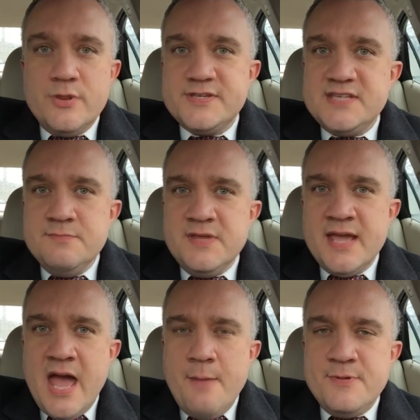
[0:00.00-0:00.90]
Well, the same thing
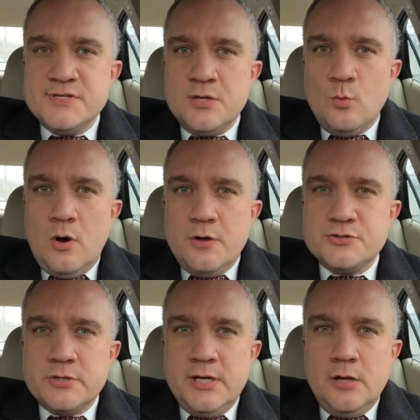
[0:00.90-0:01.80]
happens on Wall
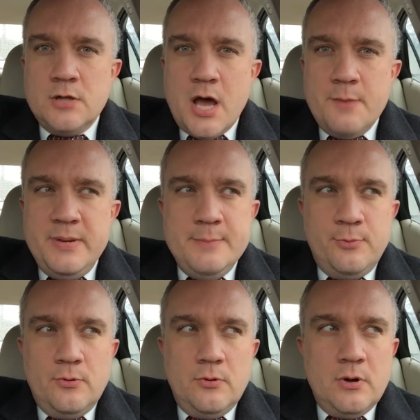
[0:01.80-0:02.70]
Street. A lot of
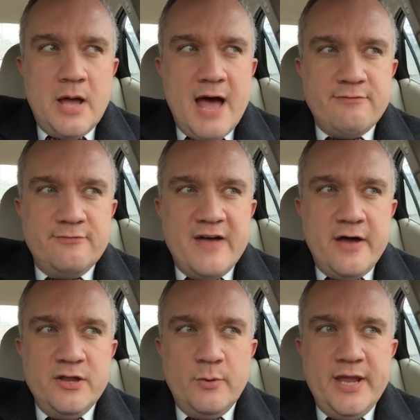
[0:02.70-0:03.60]
people have a
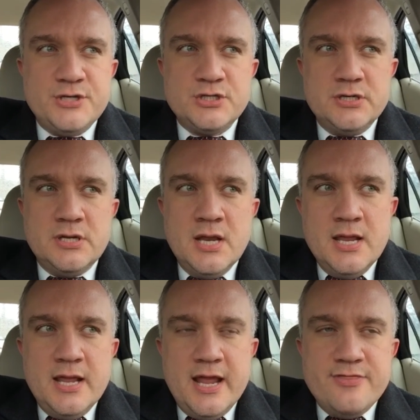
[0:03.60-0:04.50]
valuation
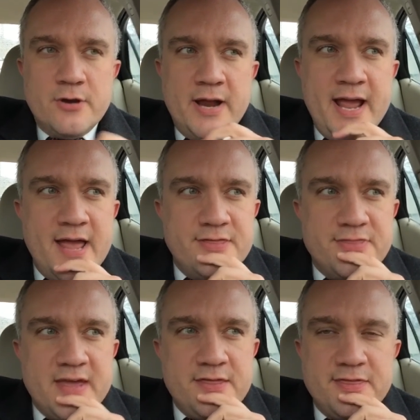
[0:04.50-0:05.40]
in their head
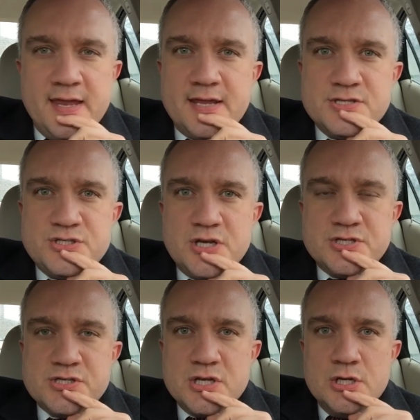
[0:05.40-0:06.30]
that they think is
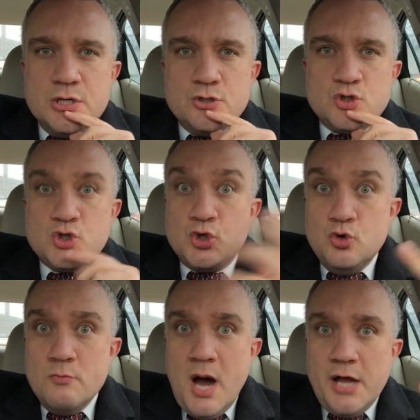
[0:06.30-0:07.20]
just
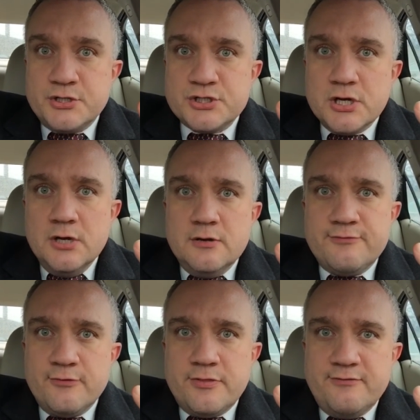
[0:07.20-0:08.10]
too much
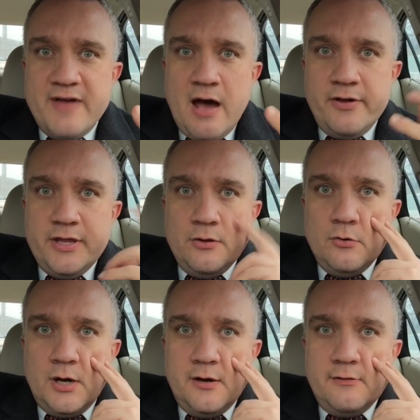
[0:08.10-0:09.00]
for the
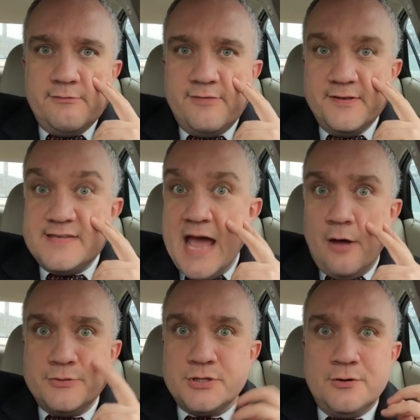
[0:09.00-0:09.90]
value of the
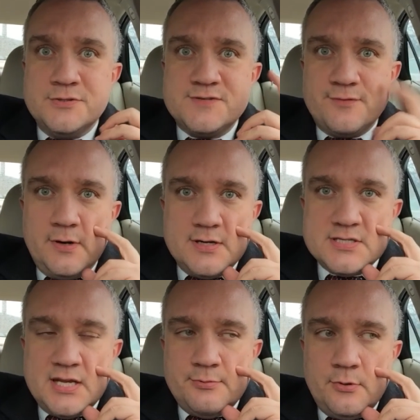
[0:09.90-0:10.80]
Dow Jones, for
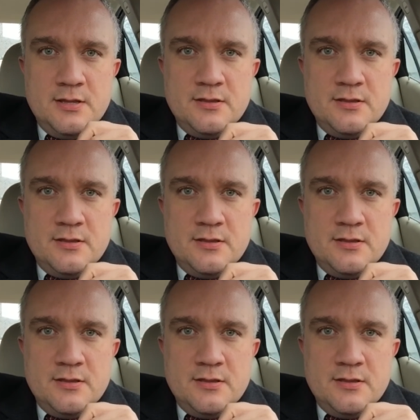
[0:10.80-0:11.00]
example.